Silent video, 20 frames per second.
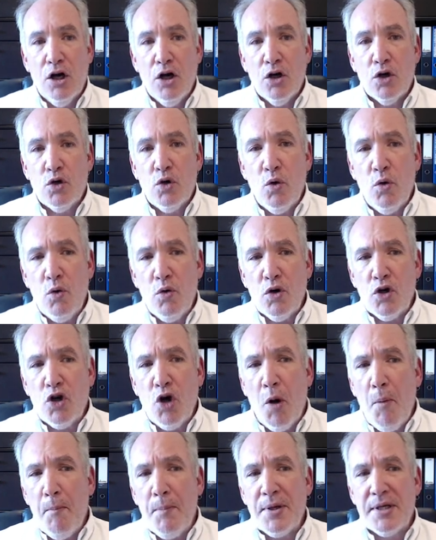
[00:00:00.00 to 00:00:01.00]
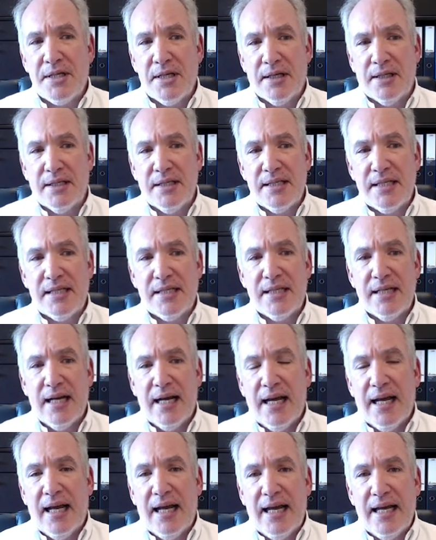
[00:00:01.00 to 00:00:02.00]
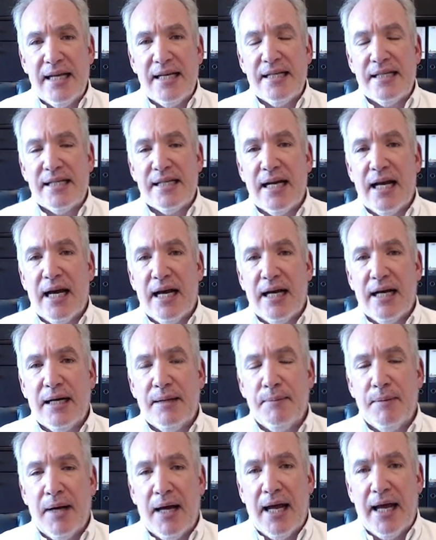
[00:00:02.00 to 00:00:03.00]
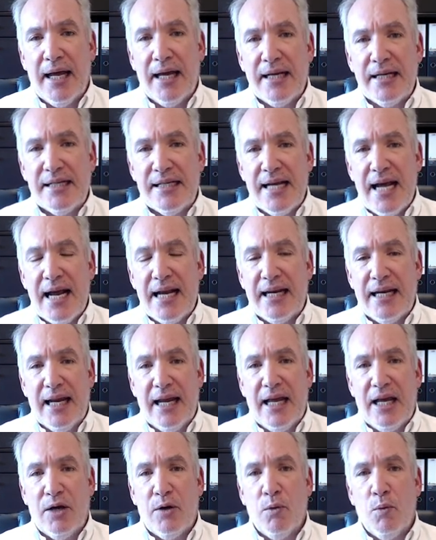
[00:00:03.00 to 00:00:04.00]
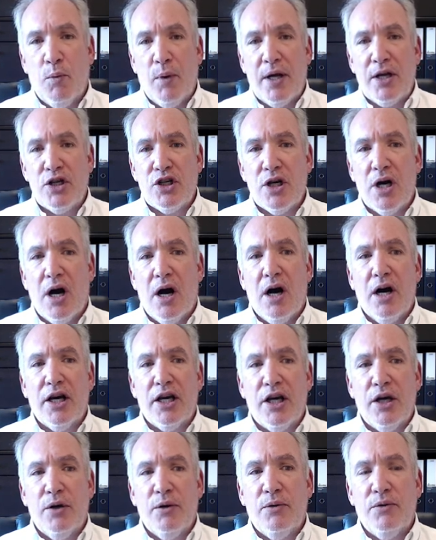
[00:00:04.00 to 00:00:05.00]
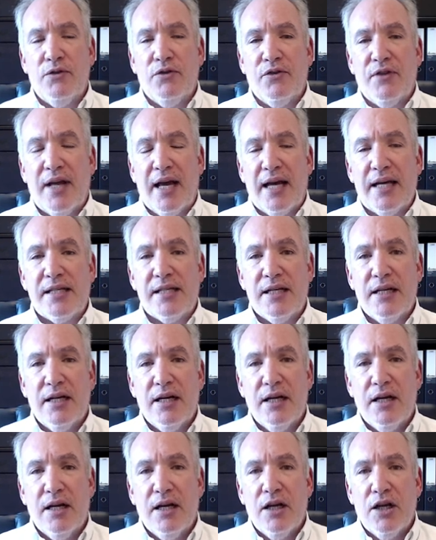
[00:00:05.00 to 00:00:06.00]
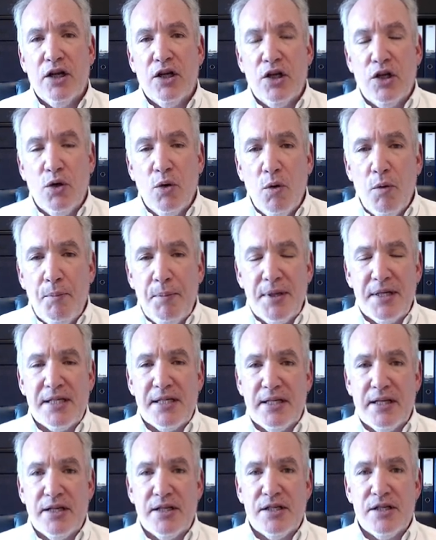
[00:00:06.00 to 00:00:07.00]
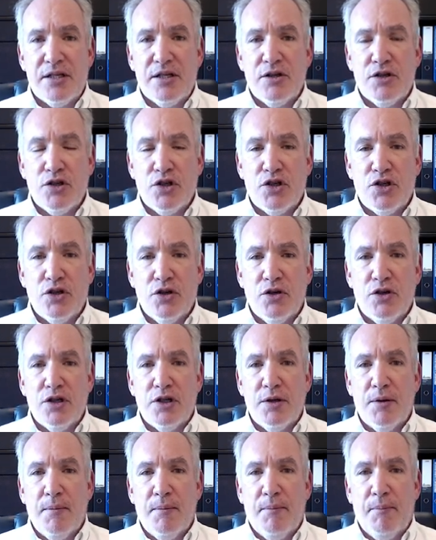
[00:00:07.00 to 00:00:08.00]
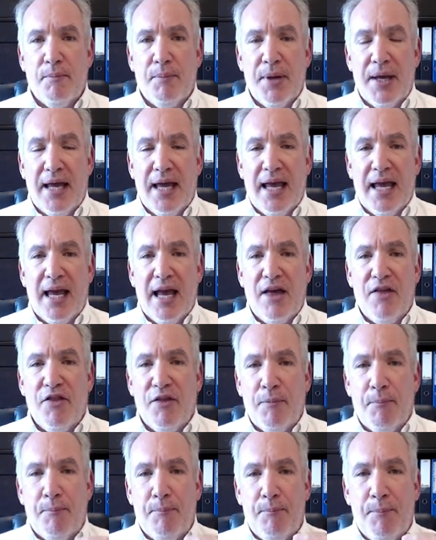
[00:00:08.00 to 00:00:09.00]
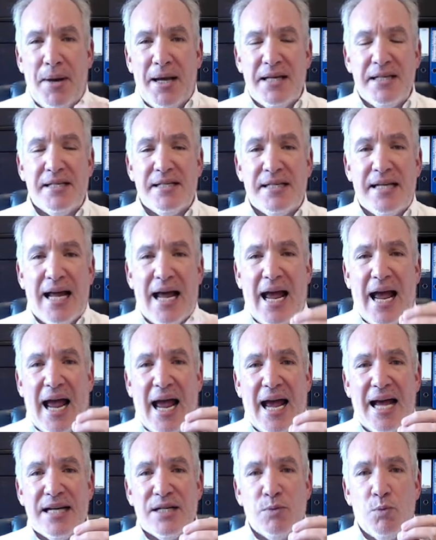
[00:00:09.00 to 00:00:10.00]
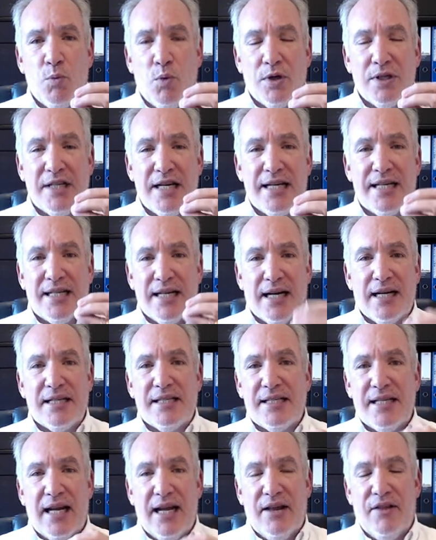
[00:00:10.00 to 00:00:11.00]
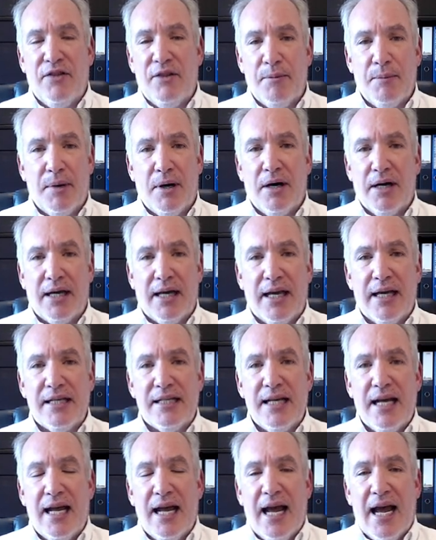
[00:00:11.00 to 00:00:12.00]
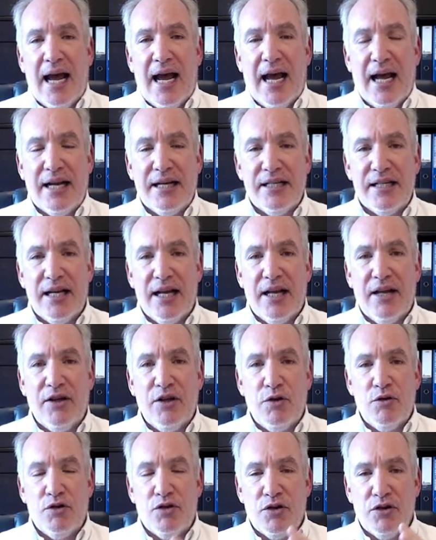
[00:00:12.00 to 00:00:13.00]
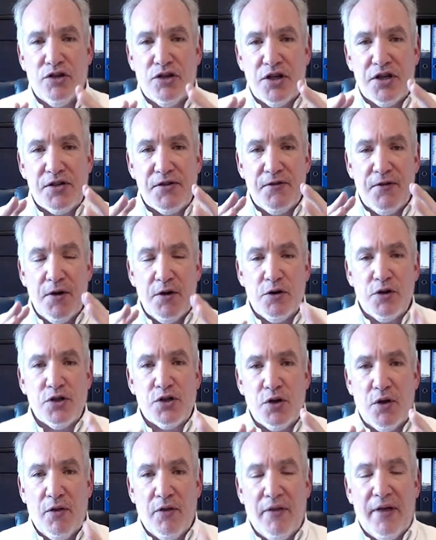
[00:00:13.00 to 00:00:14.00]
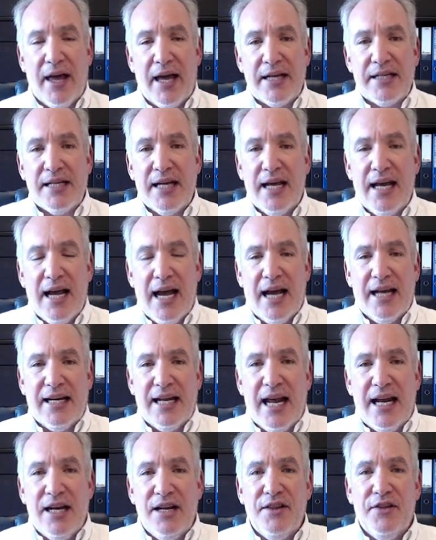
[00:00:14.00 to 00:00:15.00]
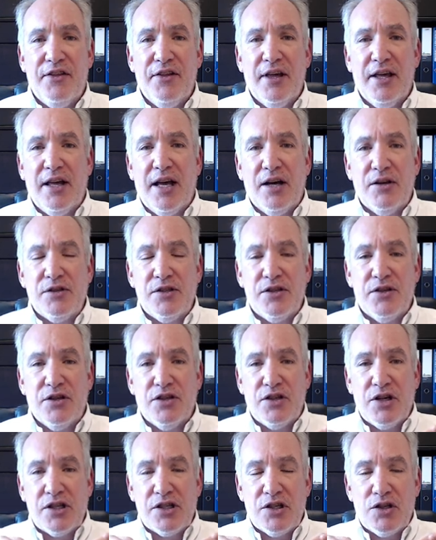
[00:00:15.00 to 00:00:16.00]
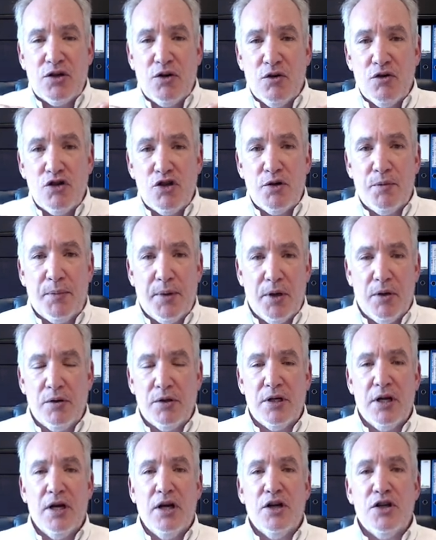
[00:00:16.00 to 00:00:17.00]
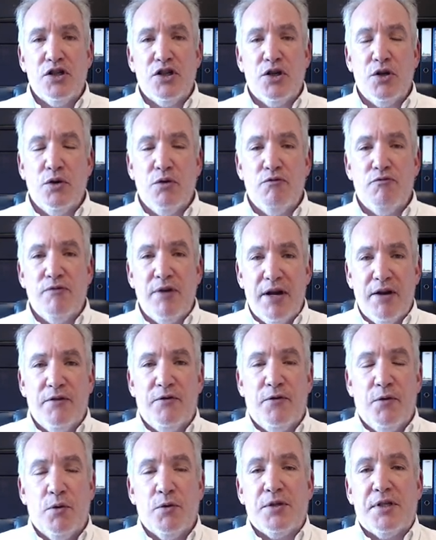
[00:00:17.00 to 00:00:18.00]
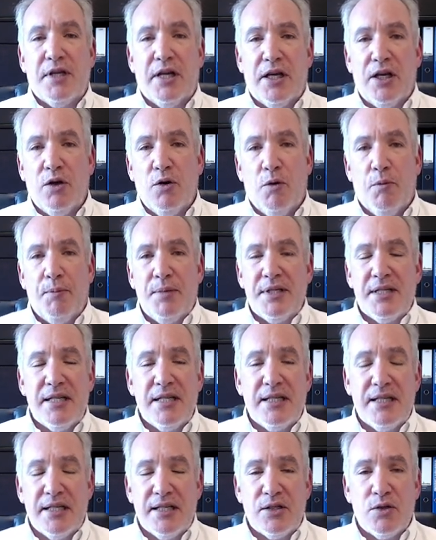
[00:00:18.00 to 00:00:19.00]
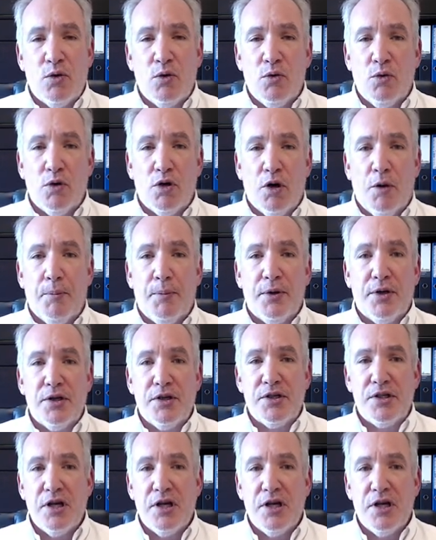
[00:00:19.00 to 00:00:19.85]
Core competence is um, a technique which argues that your business should be the best at what it does in the market and you should just focus on that and anything else that doesn't contribute to reinforcing your business's core competence